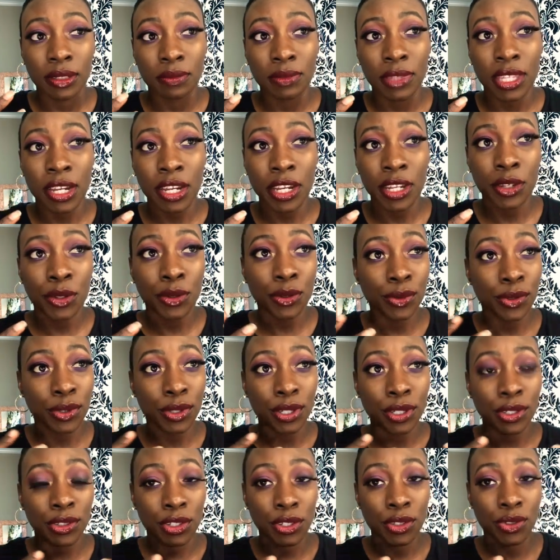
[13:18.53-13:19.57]
They
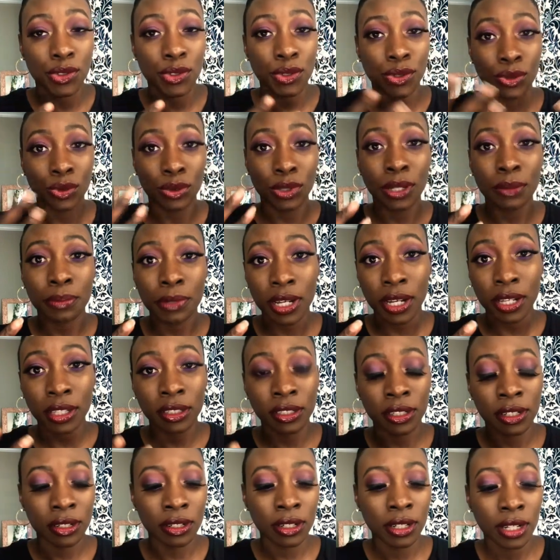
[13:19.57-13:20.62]
usually just do lip
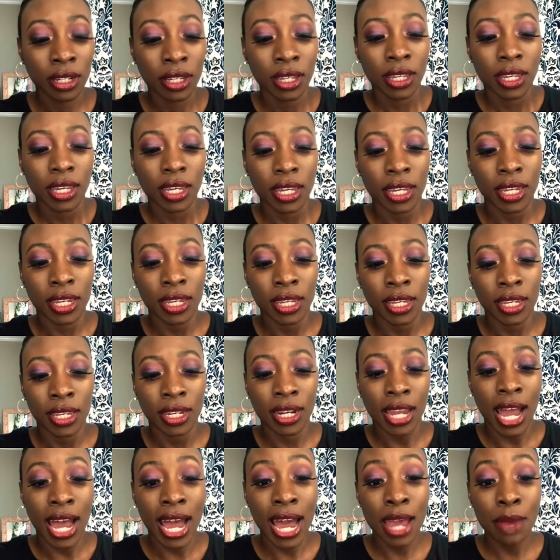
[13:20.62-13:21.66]
color, and
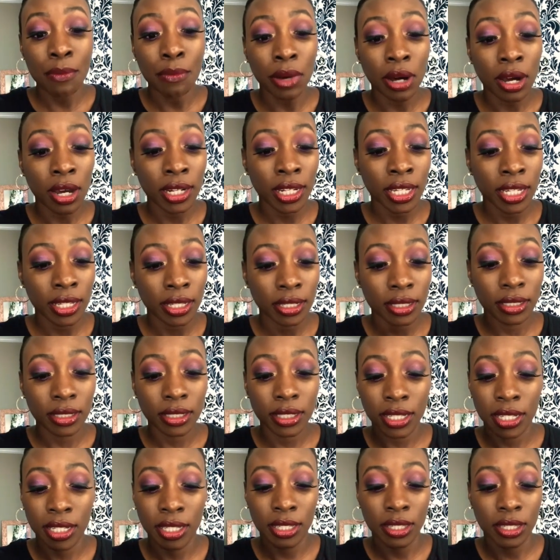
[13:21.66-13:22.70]
I bought it
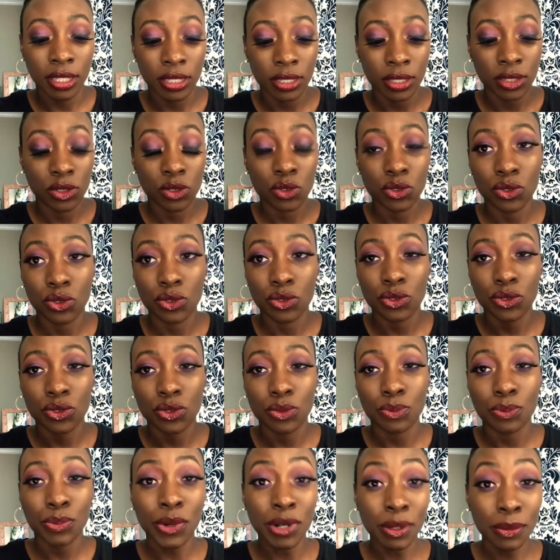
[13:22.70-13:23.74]

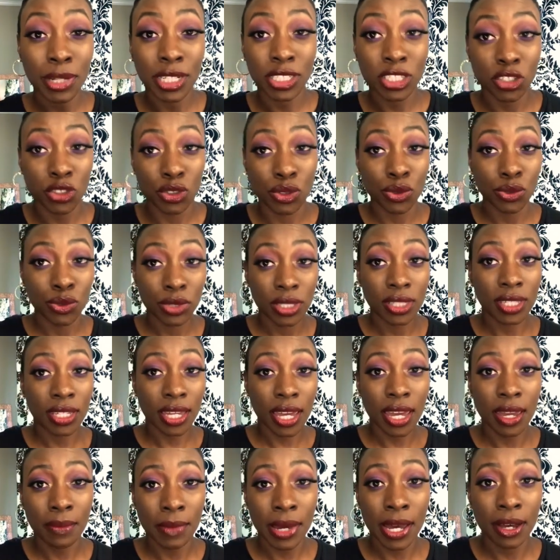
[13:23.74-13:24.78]
pretty much as soon as it
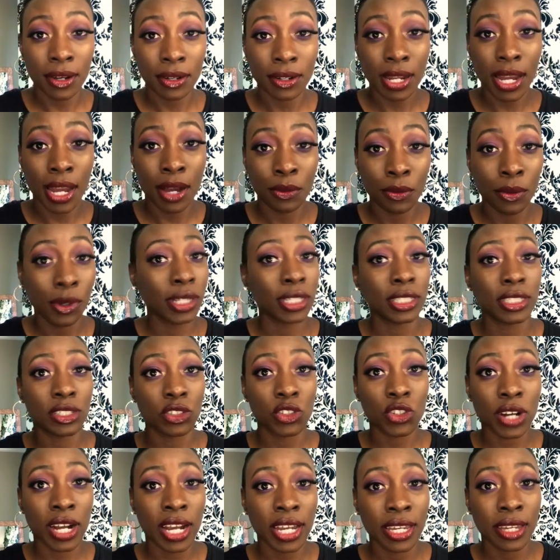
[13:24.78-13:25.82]
came out. I wanted to
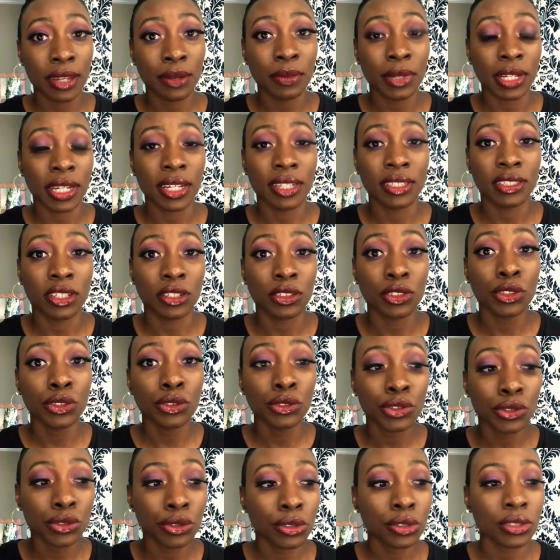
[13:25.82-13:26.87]
try it because their
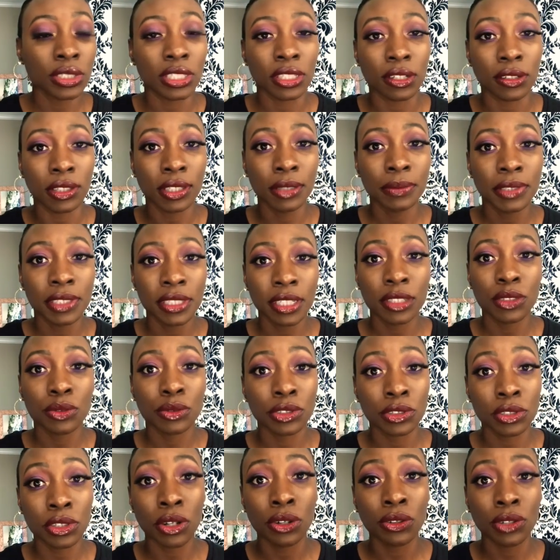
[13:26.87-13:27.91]
neutrals and their lipsticks
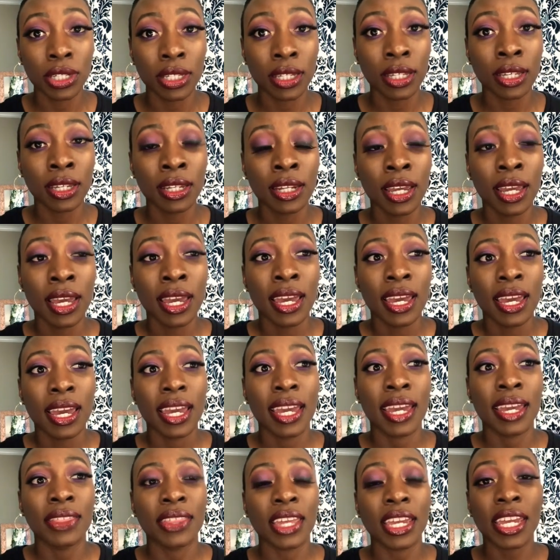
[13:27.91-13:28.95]
were so good,
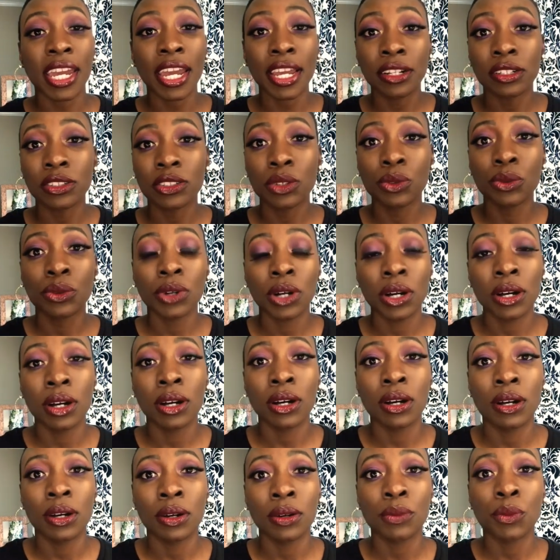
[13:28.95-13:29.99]
and they cater to
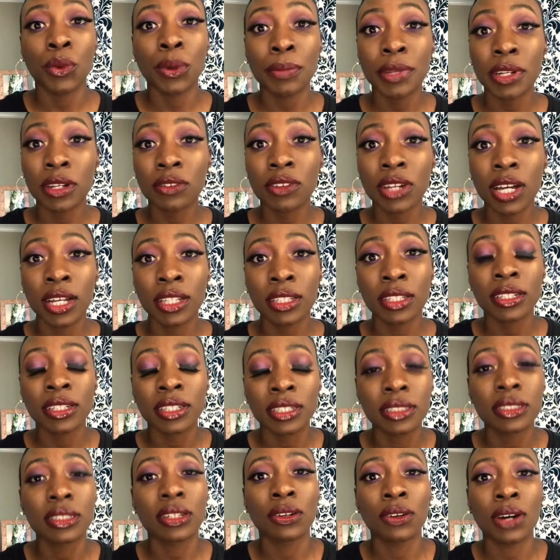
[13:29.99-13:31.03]
women of
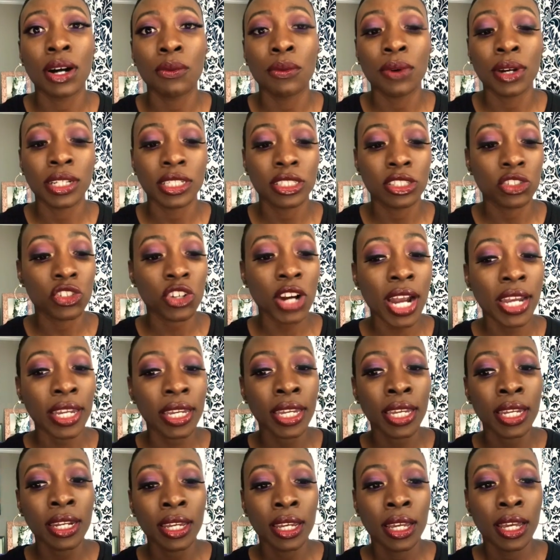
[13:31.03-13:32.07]
color, so I wanted to try
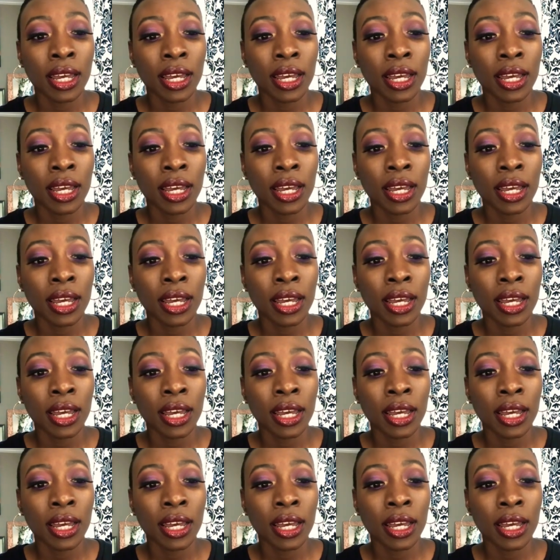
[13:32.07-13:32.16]
it.